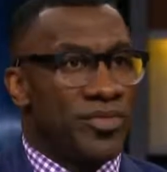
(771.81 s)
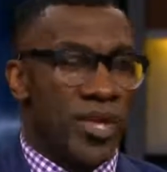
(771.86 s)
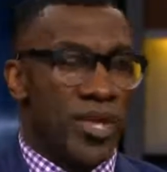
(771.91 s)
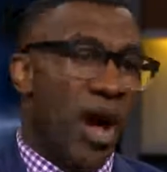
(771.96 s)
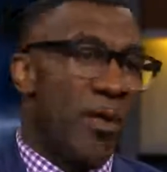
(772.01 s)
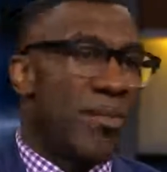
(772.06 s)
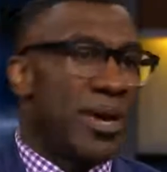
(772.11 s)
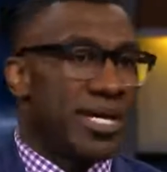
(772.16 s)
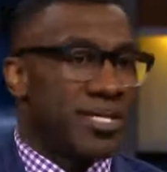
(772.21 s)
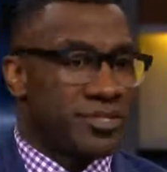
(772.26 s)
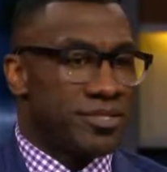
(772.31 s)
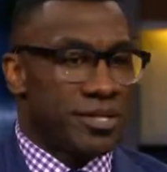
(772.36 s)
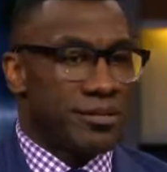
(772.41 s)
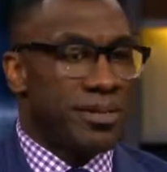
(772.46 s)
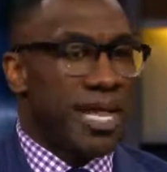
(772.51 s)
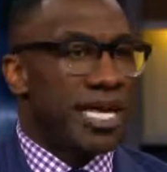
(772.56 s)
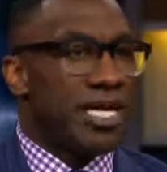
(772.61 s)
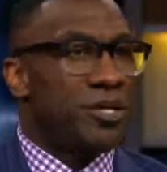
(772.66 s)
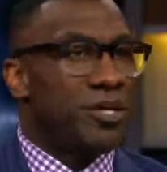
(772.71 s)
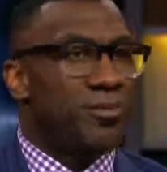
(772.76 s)
Y'all make it seem
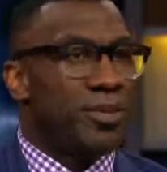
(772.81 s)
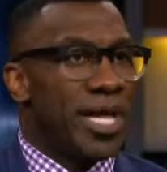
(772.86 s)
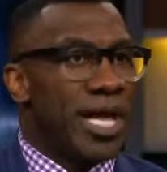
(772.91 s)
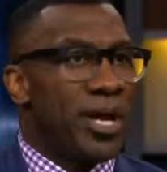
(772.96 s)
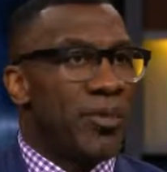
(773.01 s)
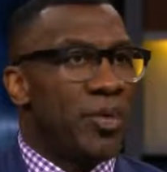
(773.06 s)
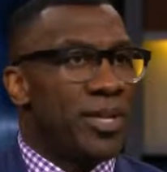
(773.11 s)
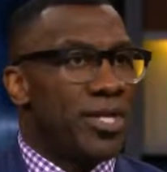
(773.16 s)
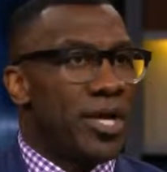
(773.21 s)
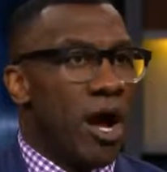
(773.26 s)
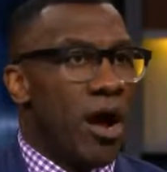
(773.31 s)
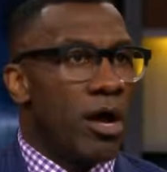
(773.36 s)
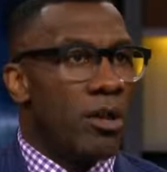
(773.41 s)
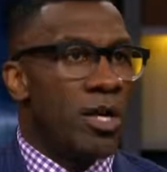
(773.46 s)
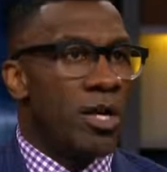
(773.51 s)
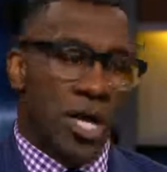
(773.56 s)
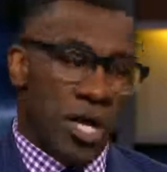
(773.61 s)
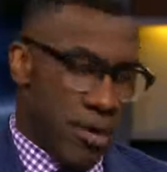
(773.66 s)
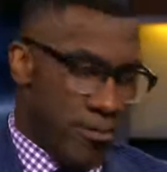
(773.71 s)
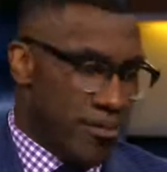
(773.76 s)
like he played with the Harlem
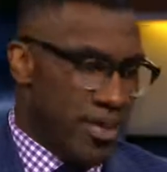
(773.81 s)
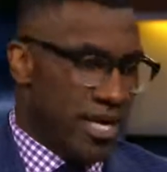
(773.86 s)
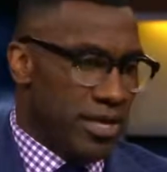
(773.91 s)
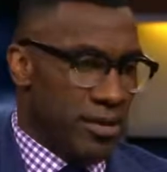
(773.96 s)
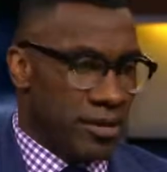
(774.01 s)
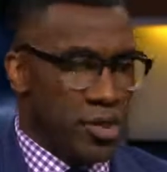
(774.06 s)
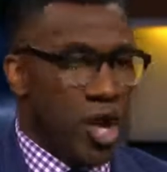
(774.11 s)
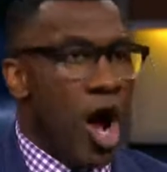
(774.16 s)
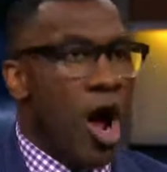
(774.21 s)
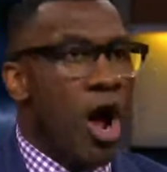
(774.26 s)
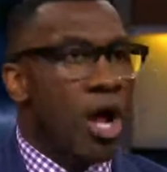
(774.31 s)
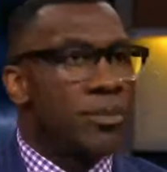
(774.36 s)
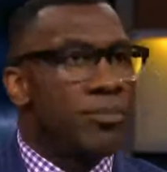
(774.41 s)
Globetrotters.